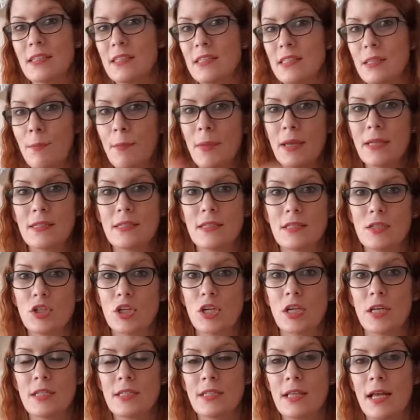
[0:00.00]
is the
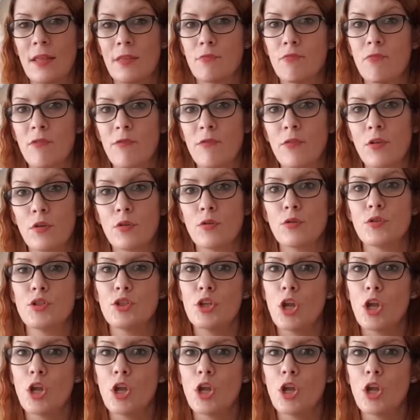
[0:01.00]
messages and the reviews,